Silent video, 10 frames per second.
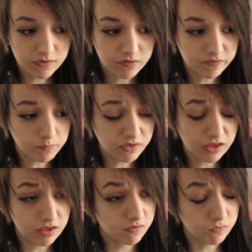some
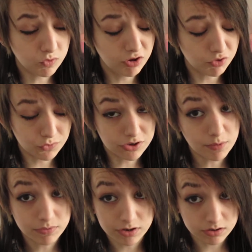things will or will
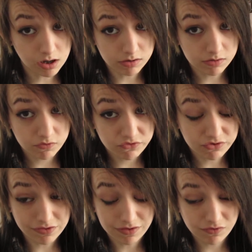not be acknowledged,
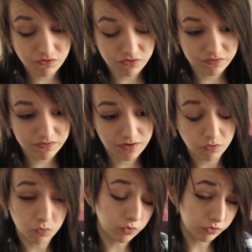and that's just how
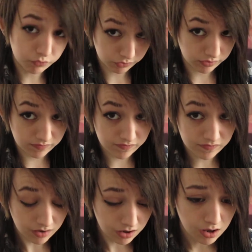the world
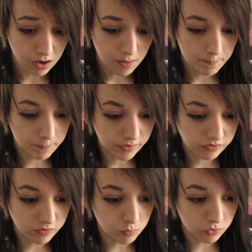works.
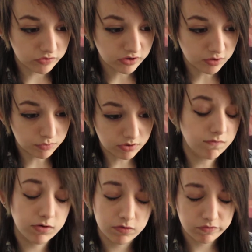But the more that you
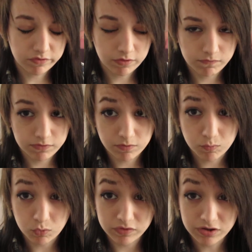believe in yourself, and the
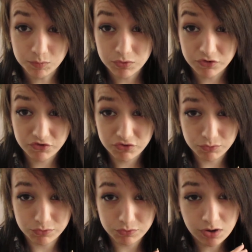more that you push
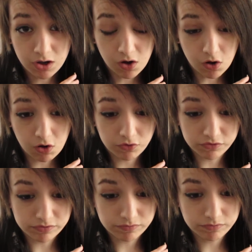through all
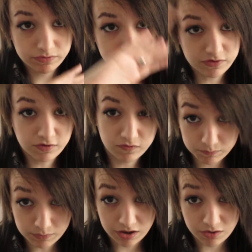the,
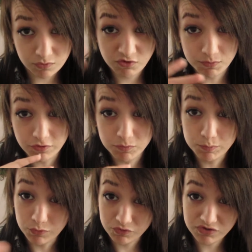excuse my language, but all the
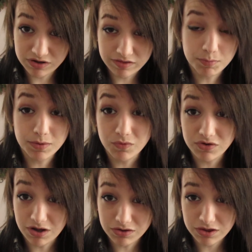bullshit that people
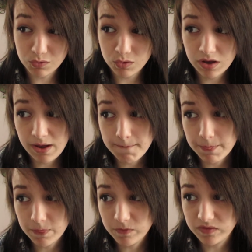tell you,
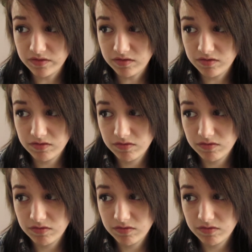and